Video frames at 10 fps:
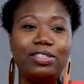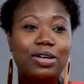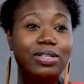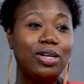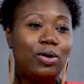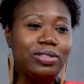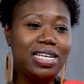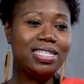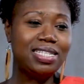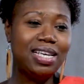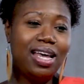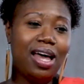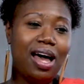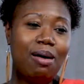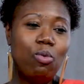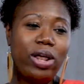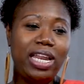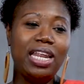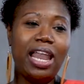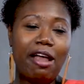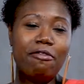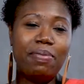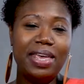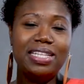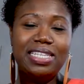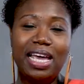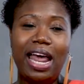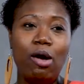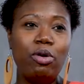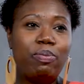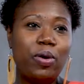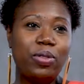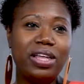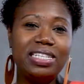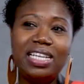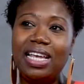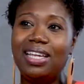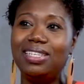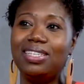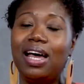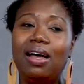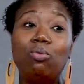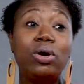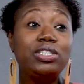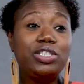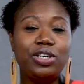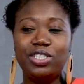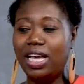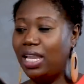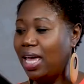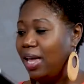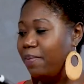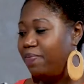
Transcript: So it's Wholeness, Winning in Life from the Inside Out. We both attend One Church LA